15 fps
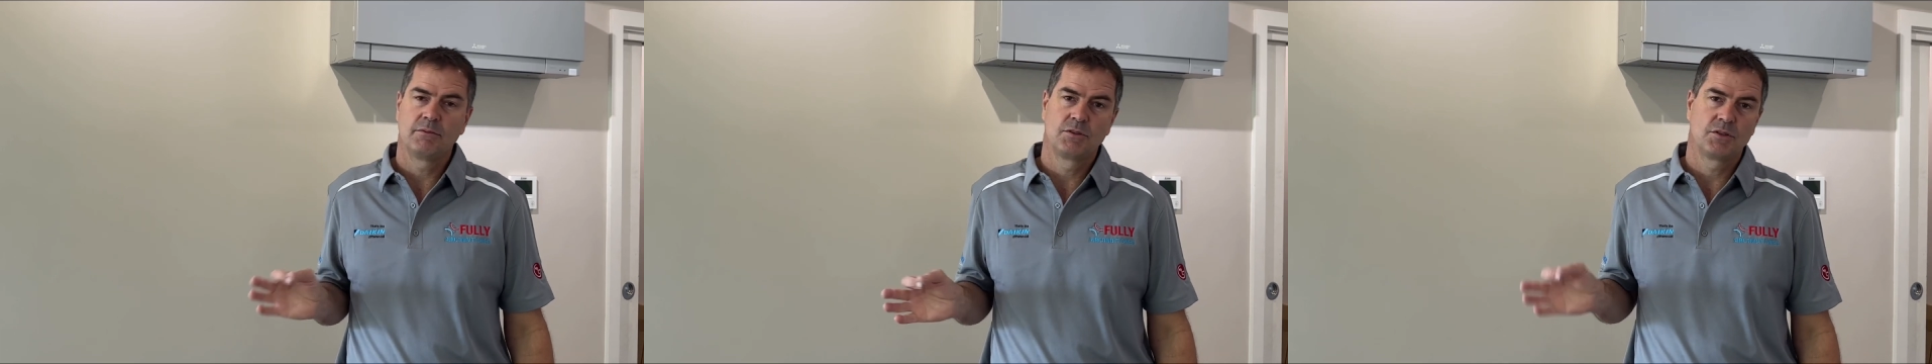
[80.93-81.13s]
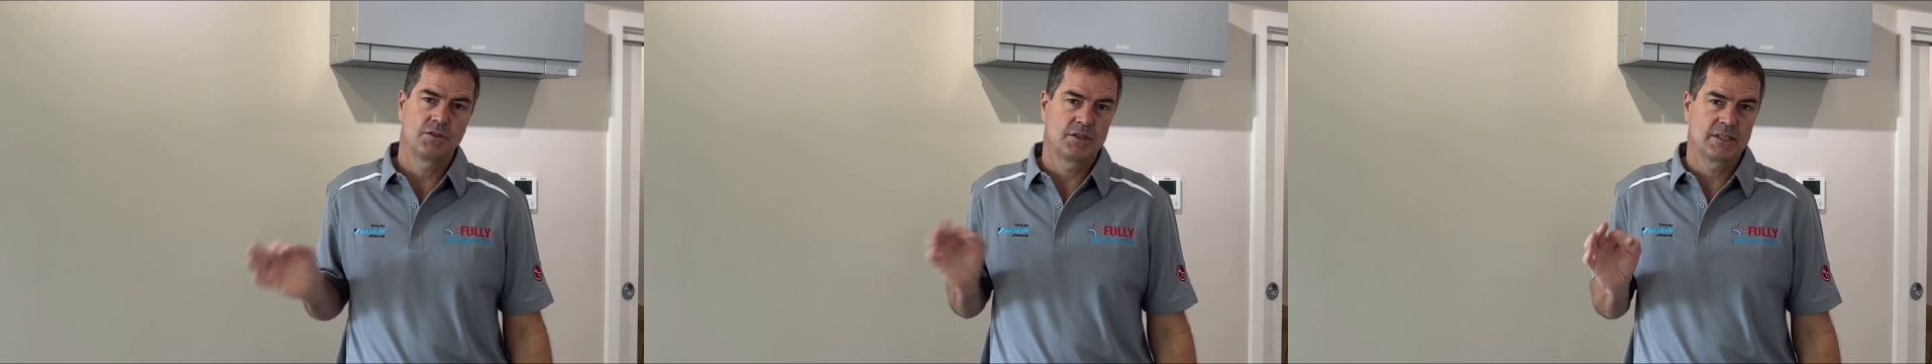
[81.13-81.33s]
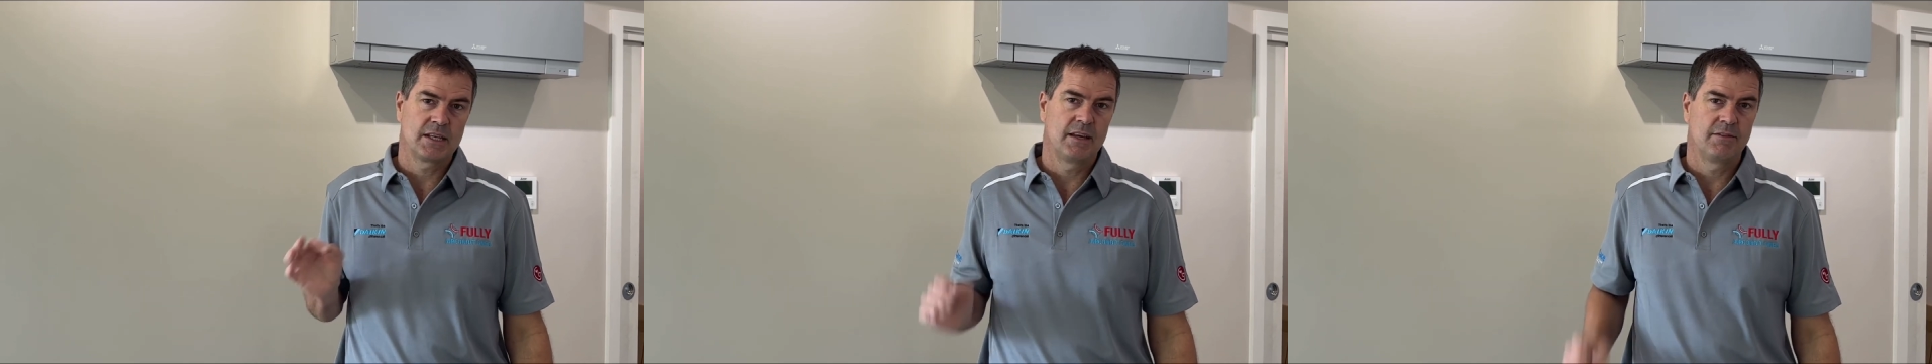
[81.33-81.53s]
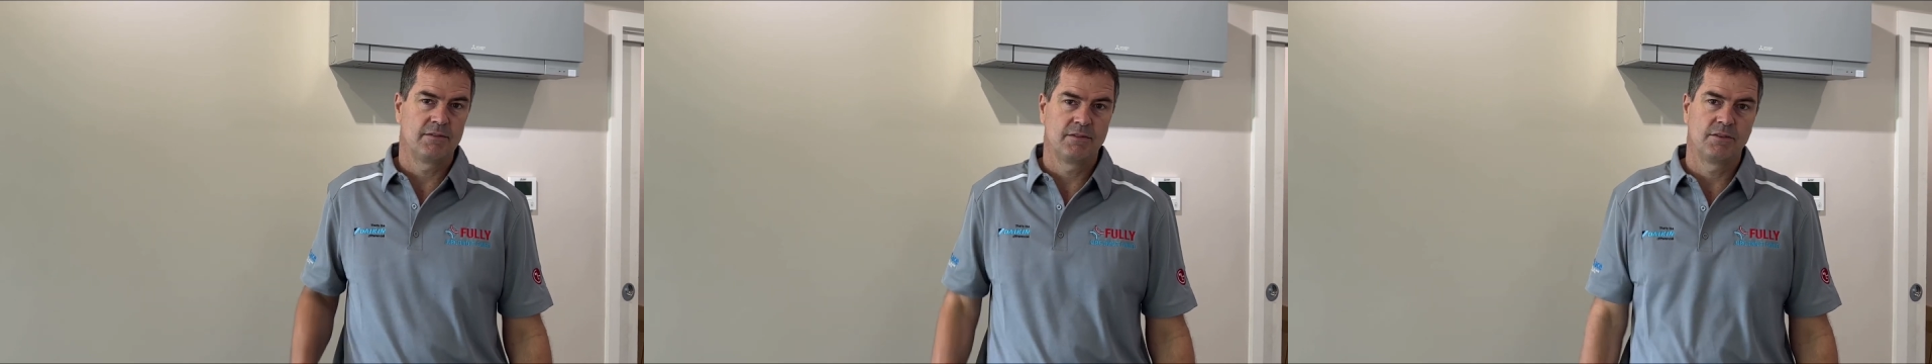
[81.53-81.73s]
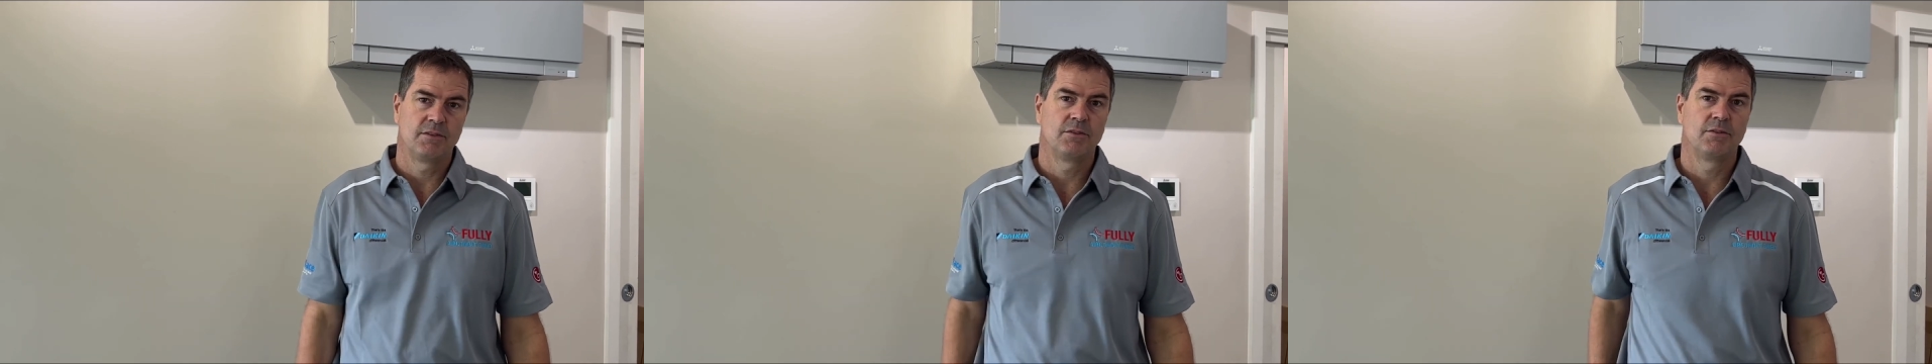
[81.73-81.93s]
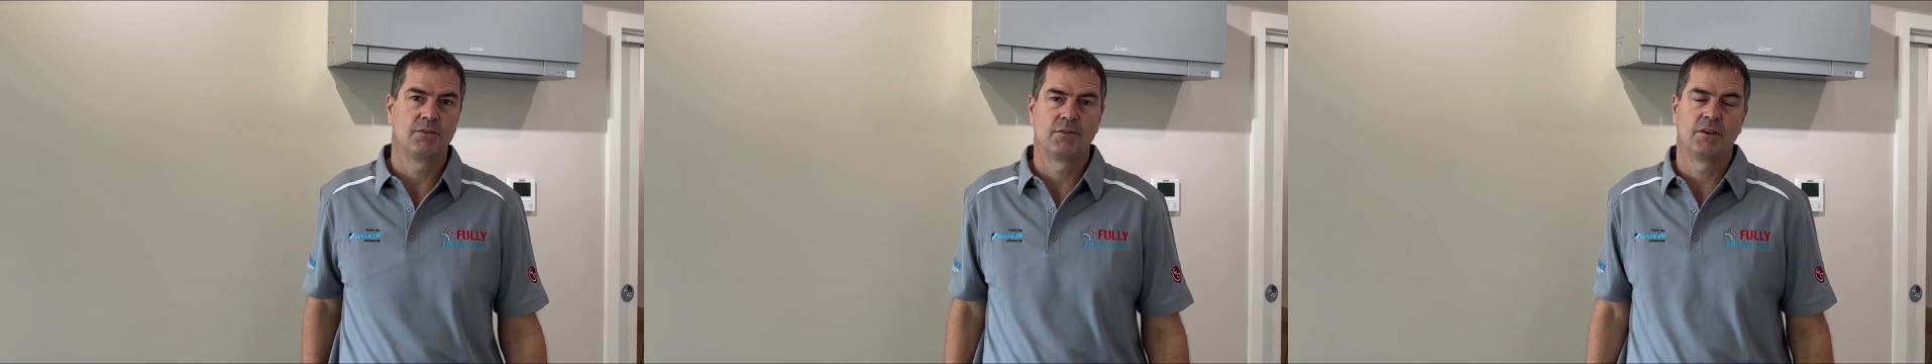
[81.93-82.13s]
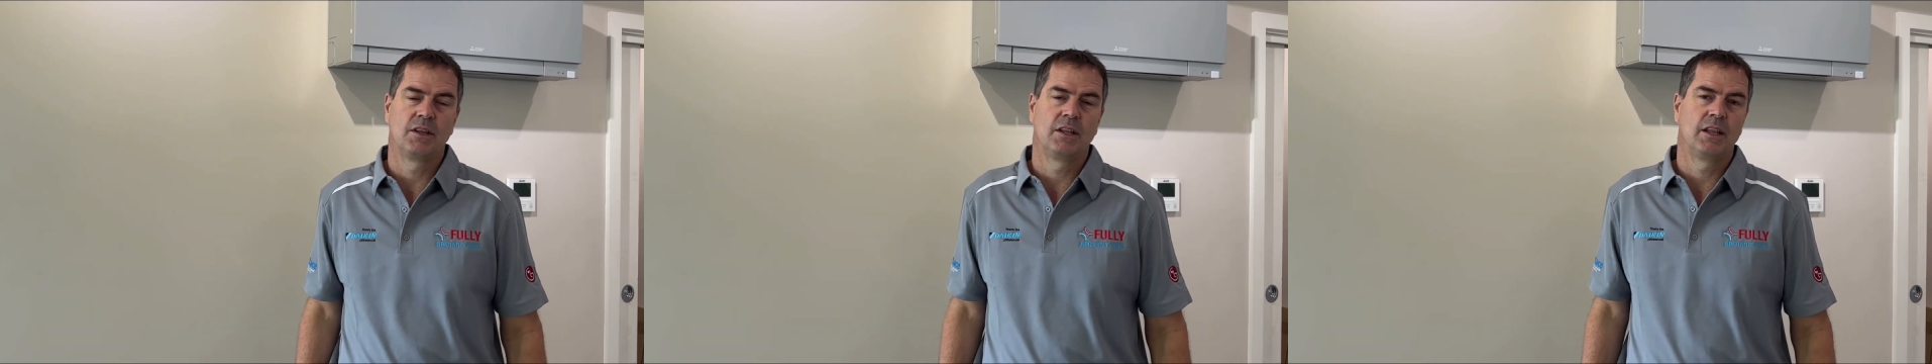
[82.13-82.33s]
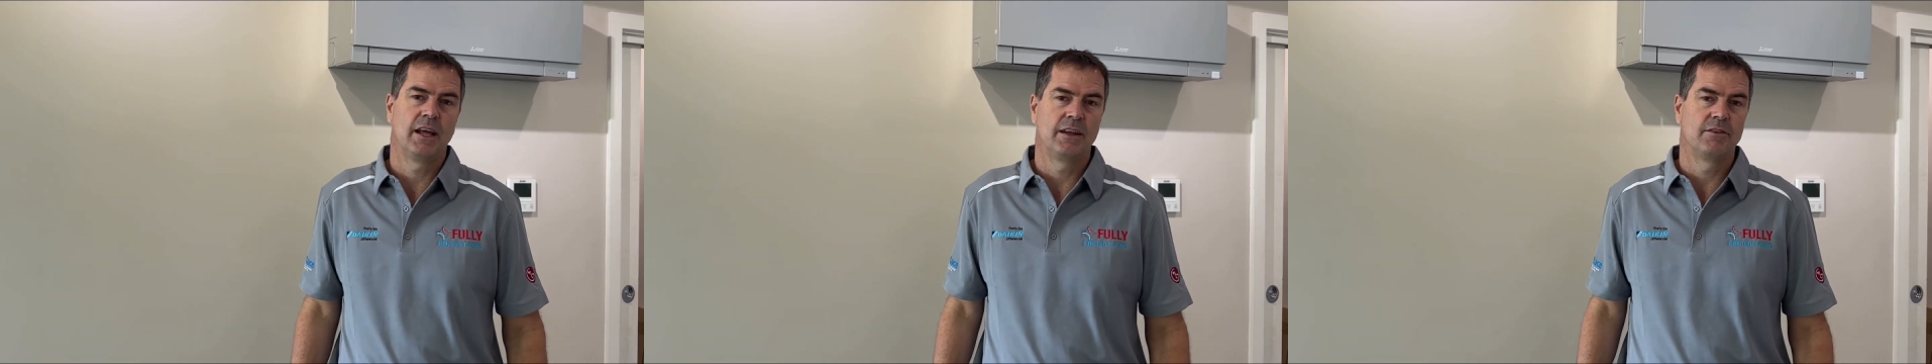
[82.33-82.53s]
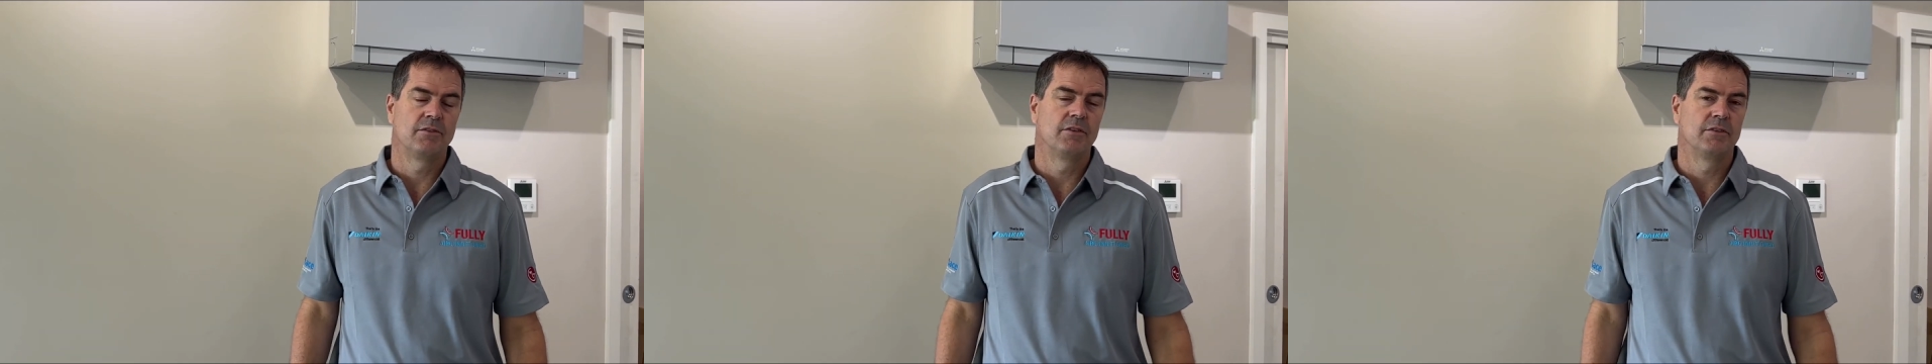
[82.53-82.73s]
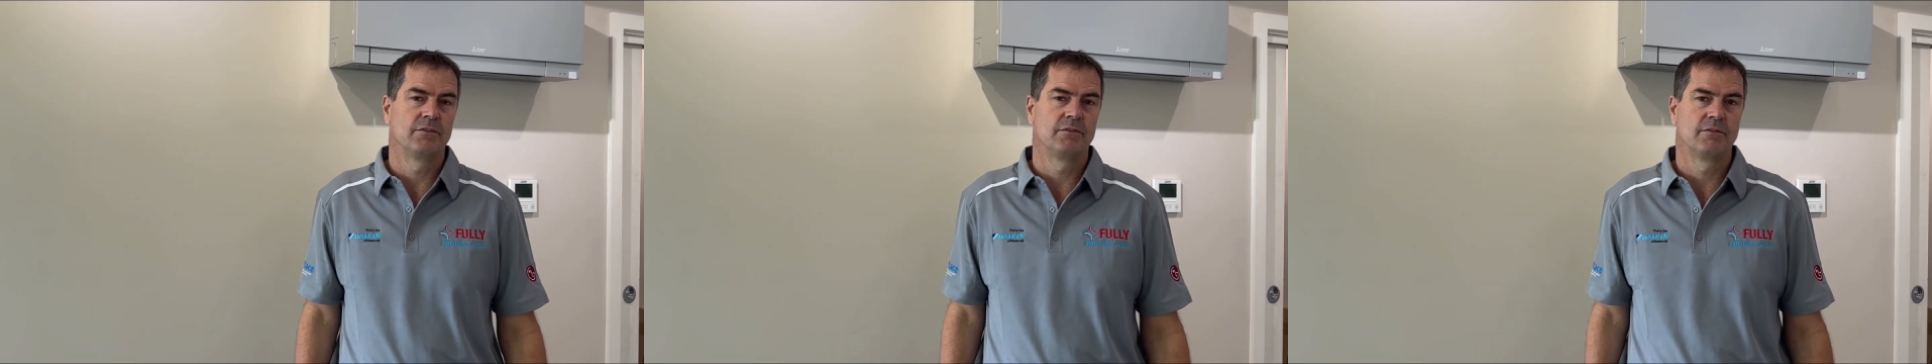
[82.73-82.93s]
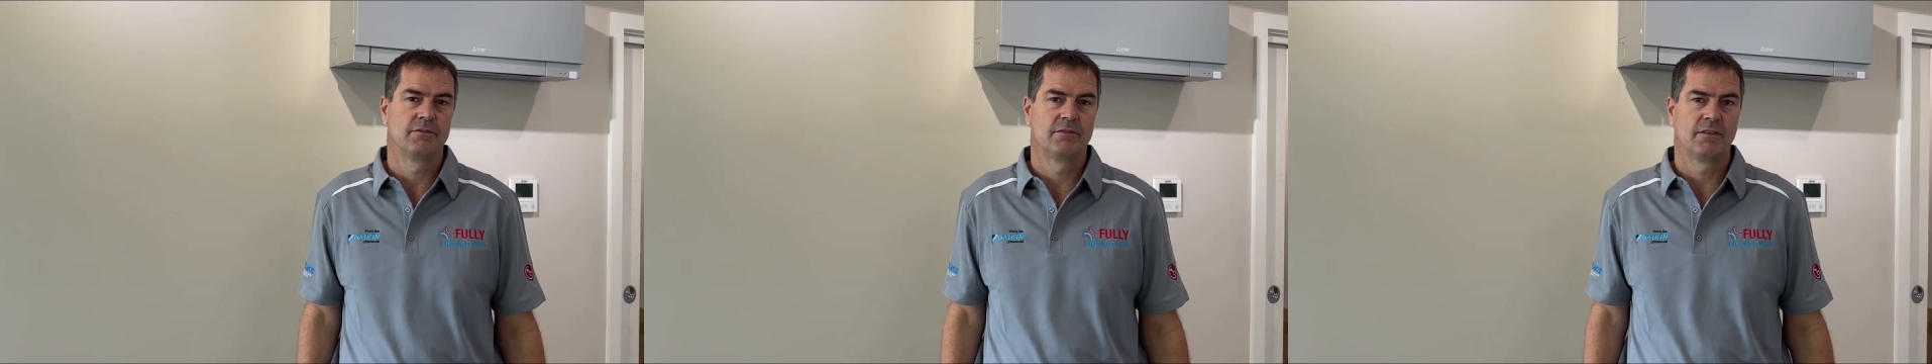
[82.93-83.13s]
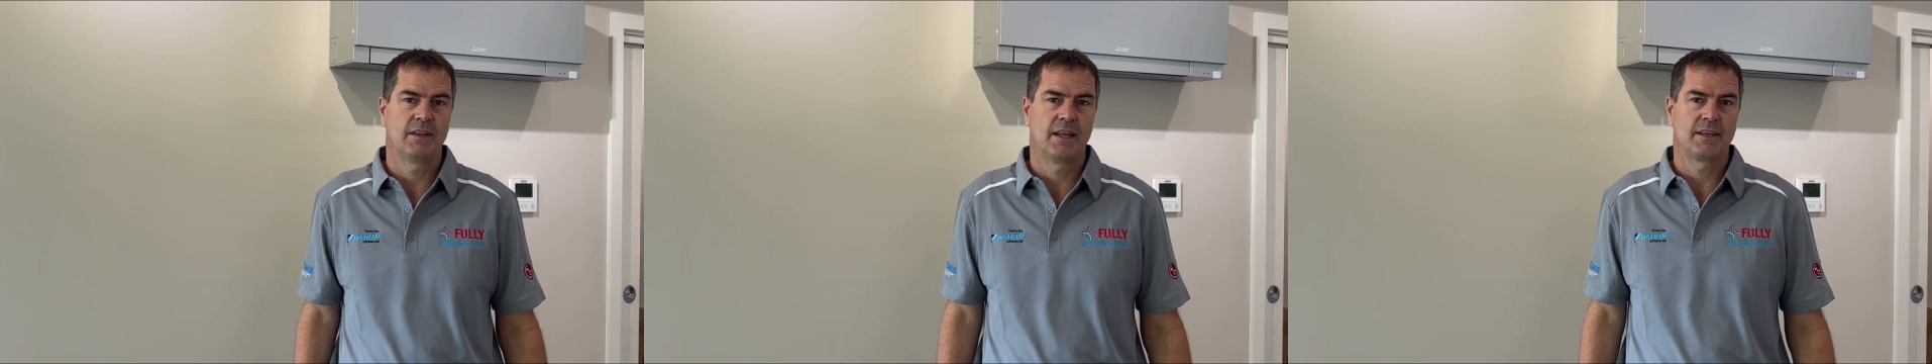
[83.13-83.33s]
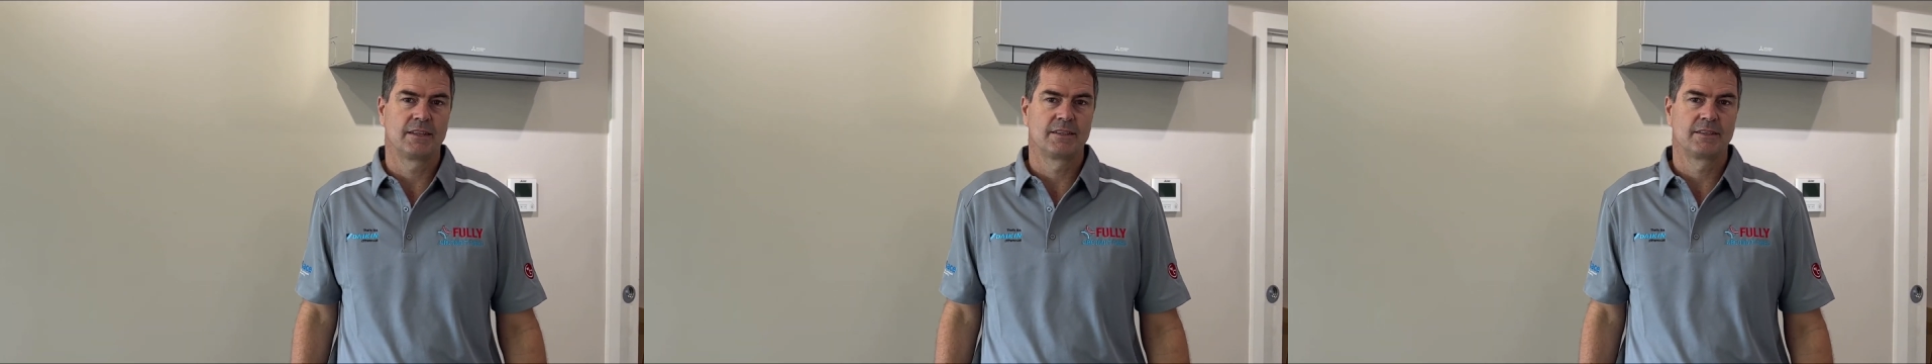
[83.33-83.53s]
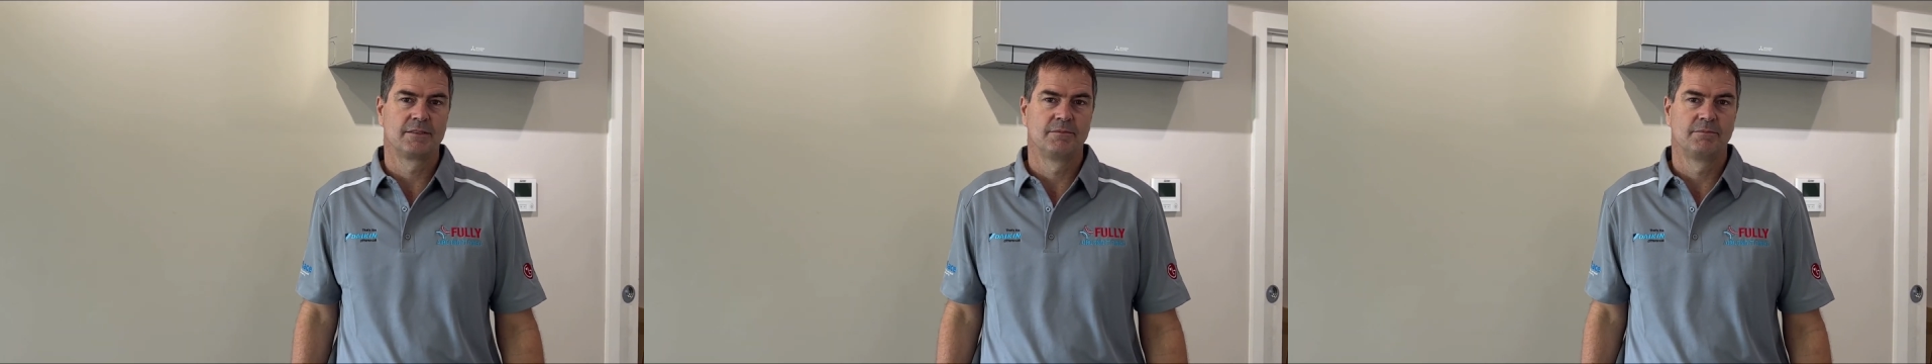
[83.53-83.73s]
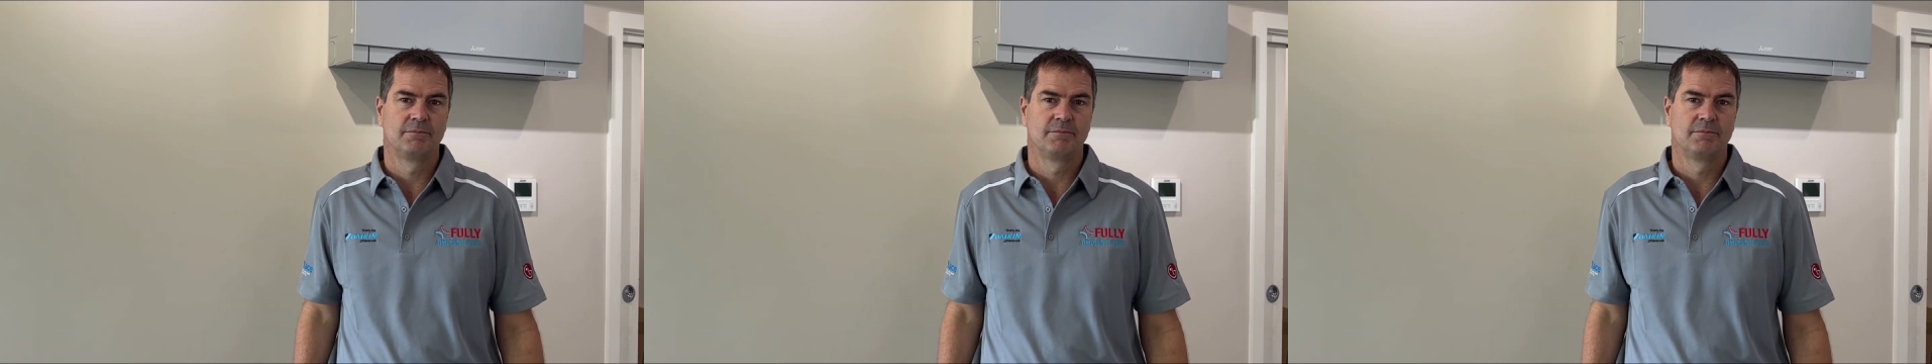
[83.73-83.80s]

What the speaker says: should save you later on. Thanks.